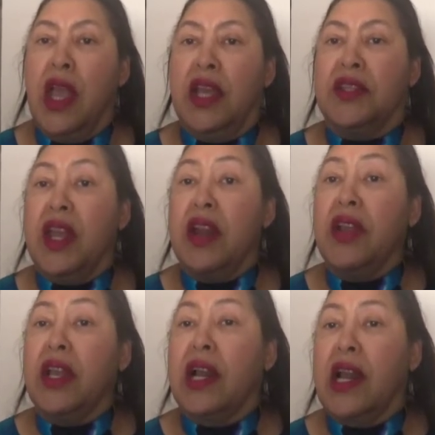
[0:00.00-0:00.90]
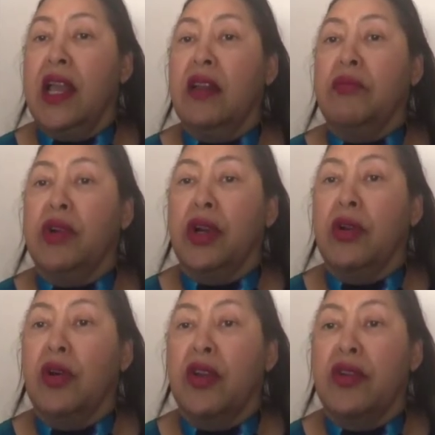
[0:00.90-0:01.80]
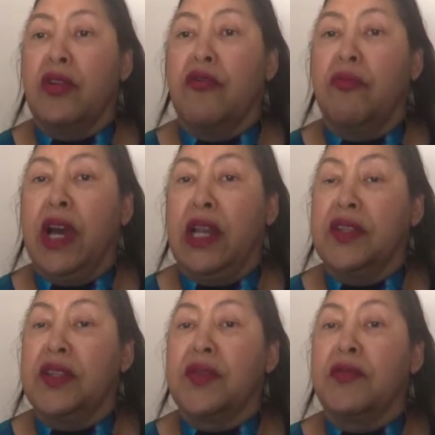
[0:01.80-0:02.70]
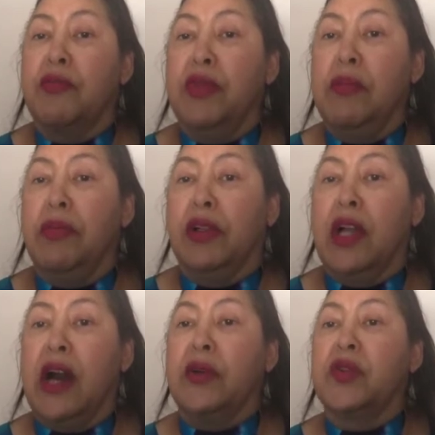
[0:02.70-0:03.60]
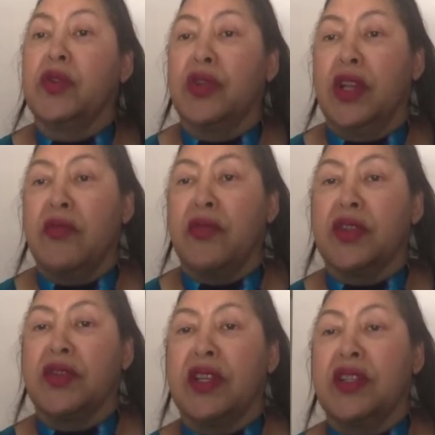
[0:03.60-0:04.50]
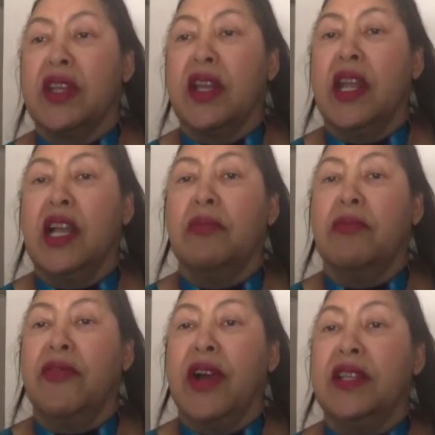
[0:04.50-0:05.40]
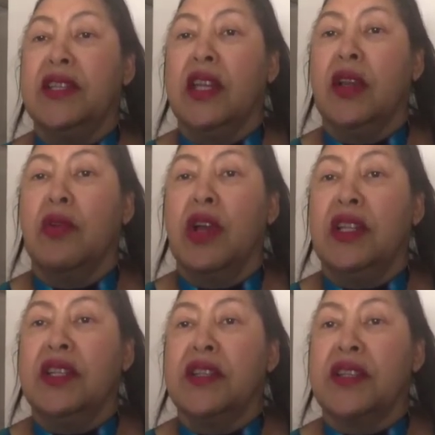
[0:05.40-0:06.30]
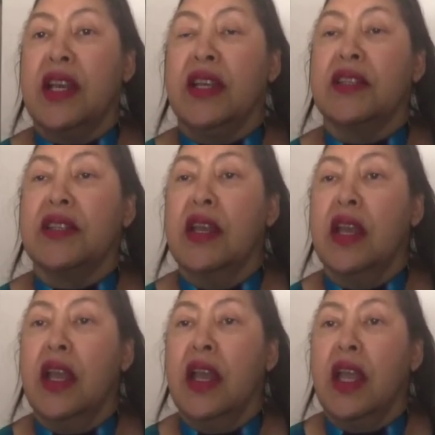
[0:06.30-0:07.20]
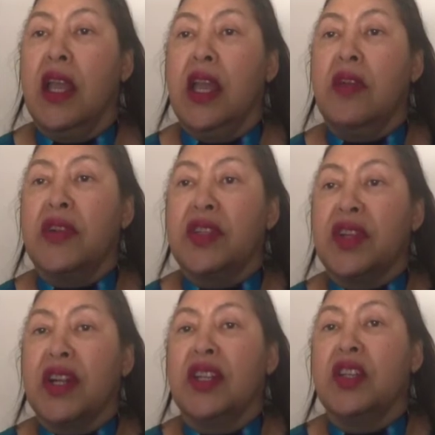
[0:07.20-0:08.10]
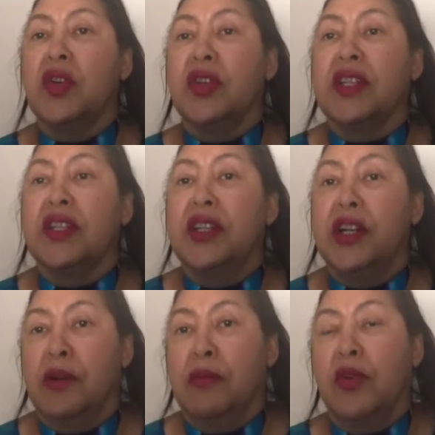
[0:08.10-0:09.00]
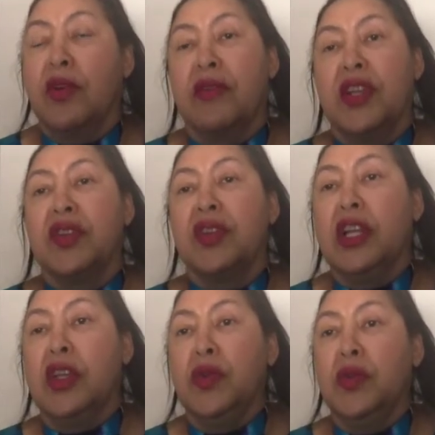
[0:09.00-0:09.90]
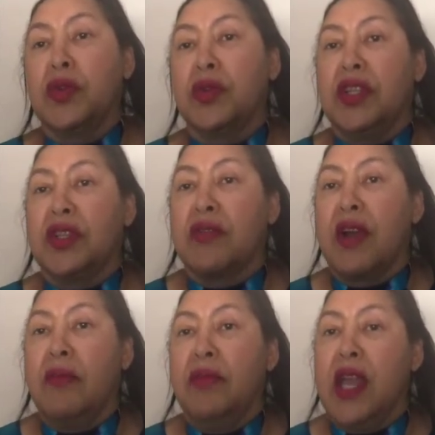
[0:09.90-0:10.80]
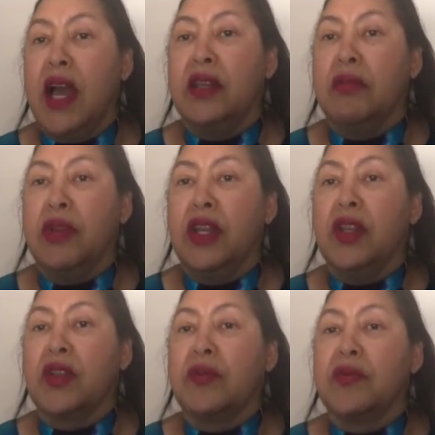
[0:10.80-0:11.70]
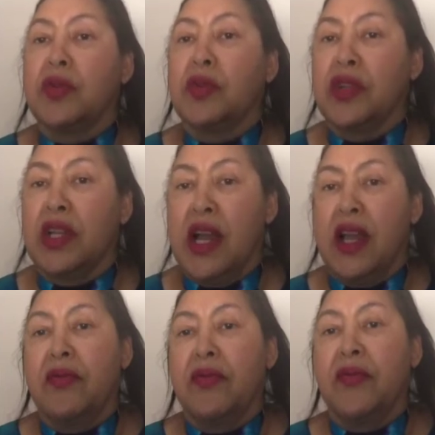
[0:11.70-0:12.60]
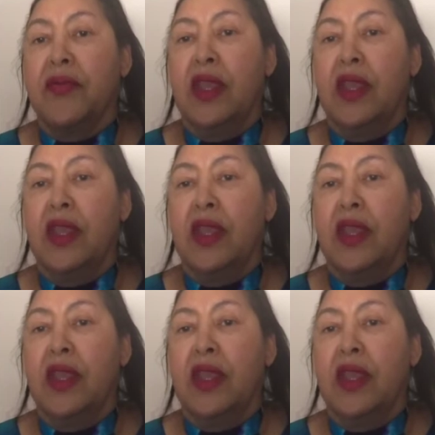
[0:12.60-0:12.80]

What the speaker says: As Eric Kleineberg, author of Palaces for People, How Social Infrastructure Can Help Fight Inequality, says, infrastructure is not a term conventionally used to describe the underpinnings of social life.